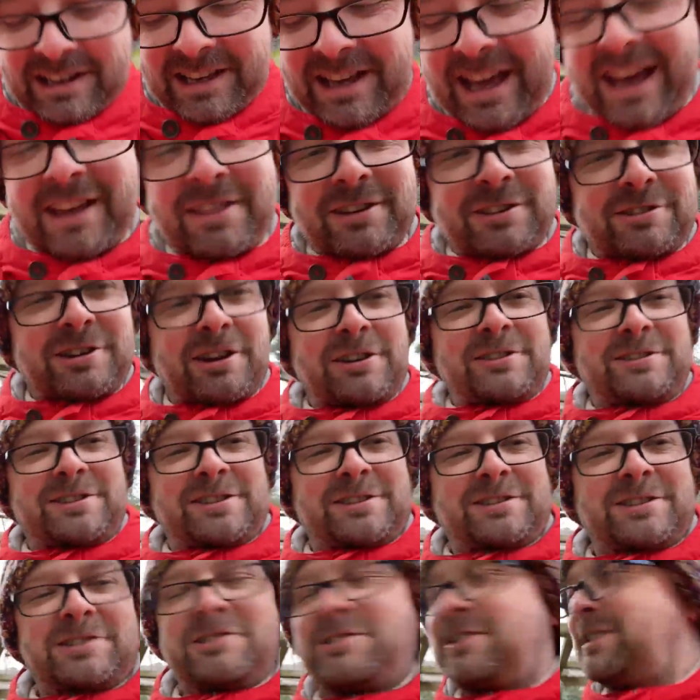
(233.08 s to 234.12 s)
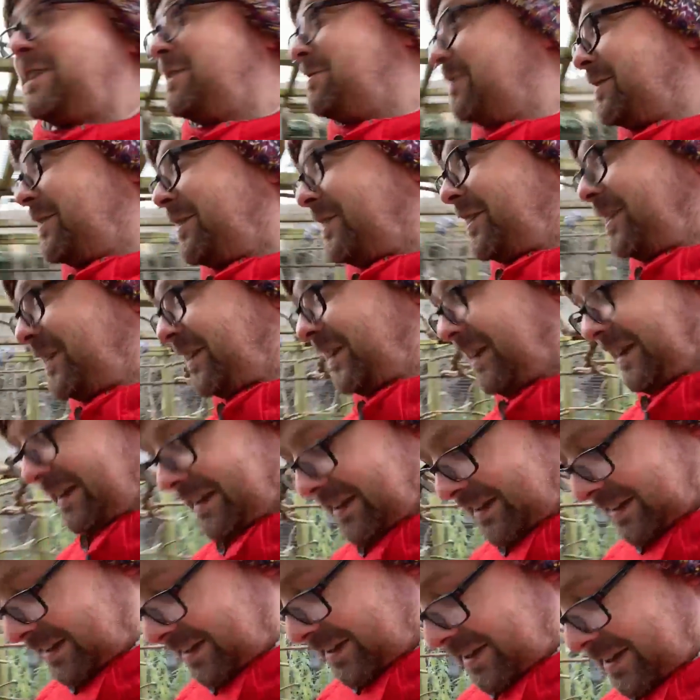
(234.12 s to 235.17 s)
Yeah, the crows disagree. But
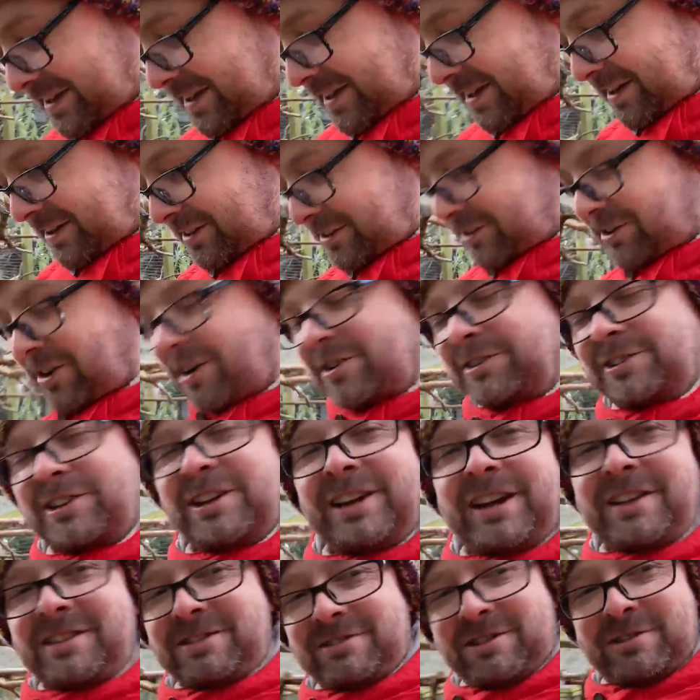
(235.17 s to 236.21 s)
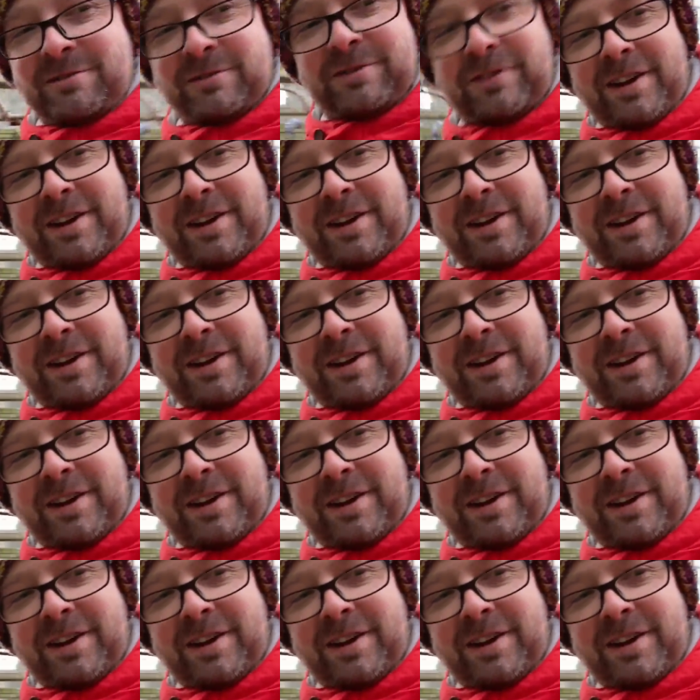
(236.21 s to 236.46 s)
the crows can get their own